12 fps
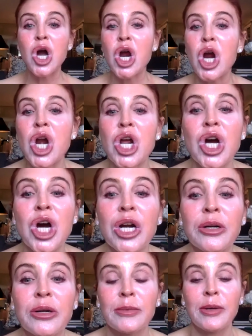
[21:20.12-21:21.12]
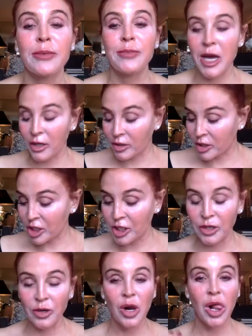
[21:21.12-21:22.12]
kind of got it around my mouth
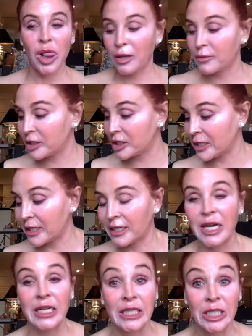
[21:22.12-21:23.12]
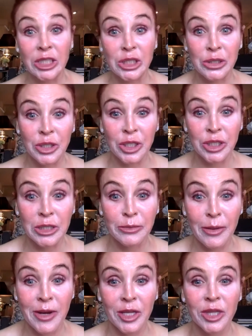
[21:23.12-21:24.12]
too, which I got a little too close to my
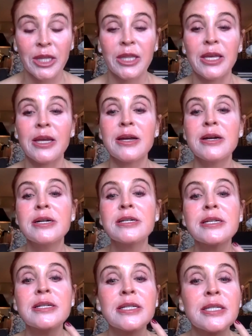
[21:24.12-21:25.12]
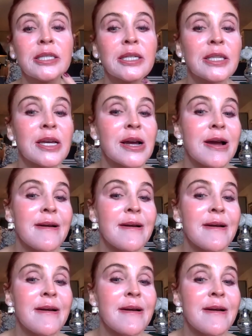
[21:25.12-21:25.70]
mouth, I think. Can you see that? Oh,